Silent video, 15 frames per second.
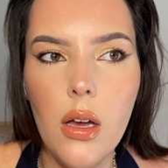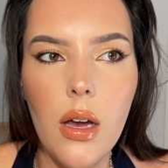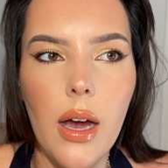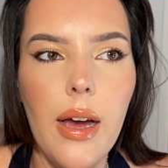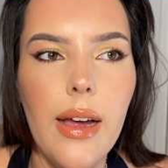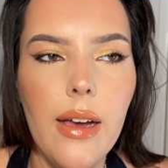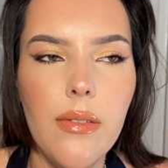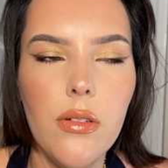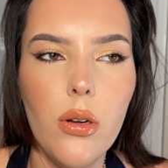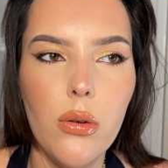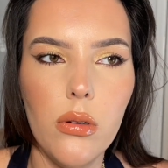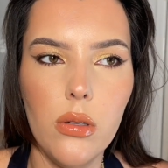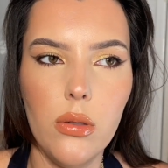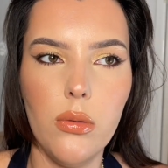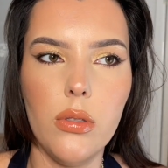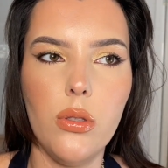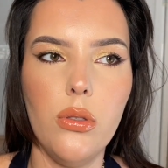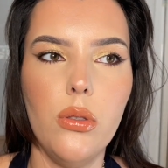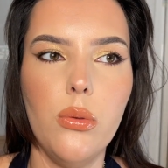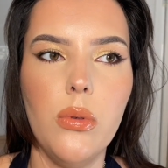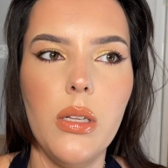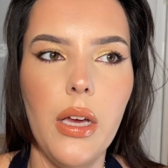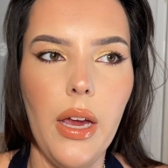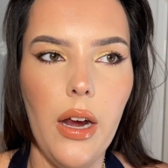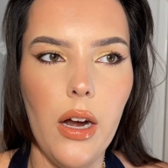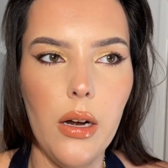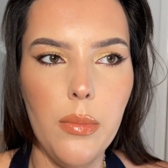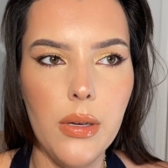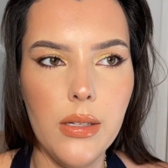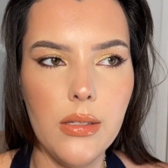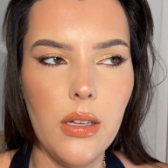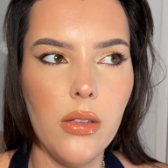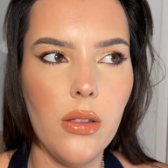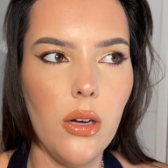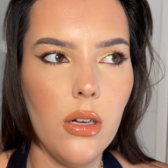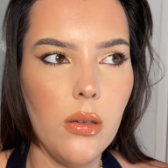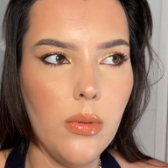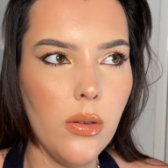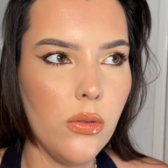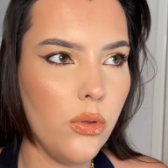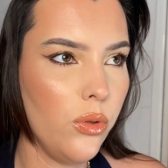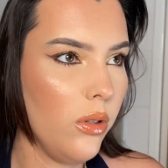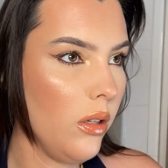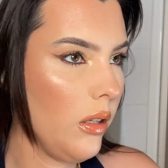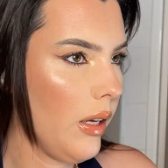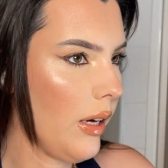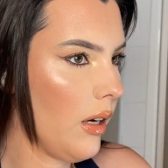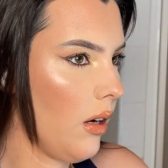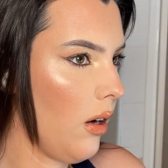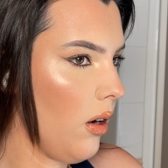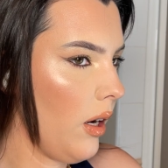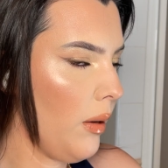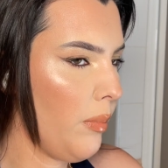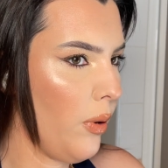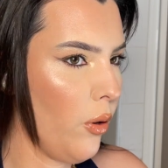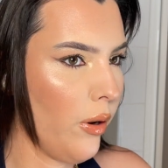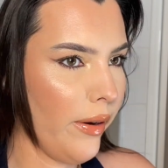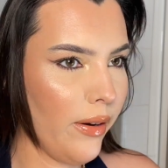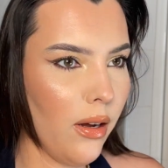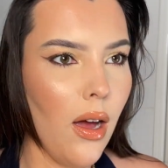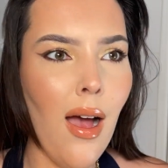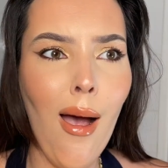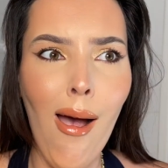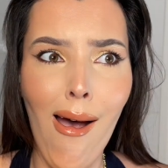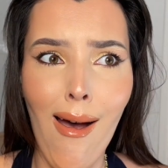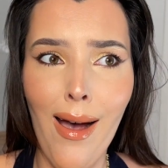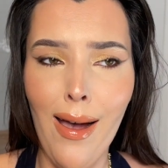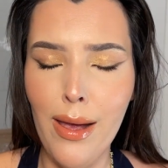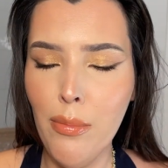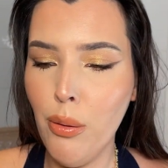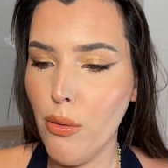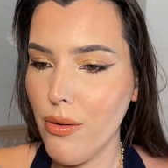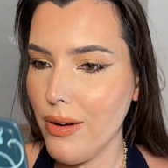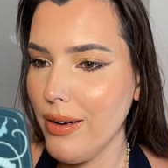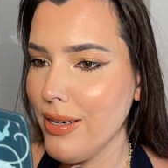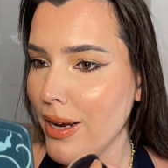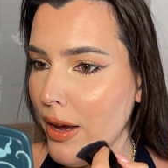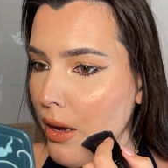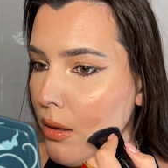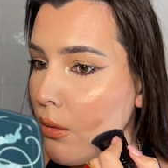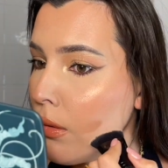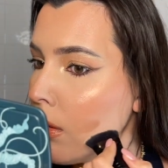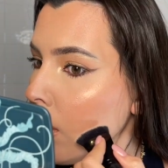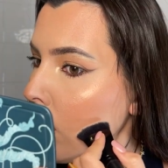I have no clue what to do with the hair because I thought about doing like a high ponytail.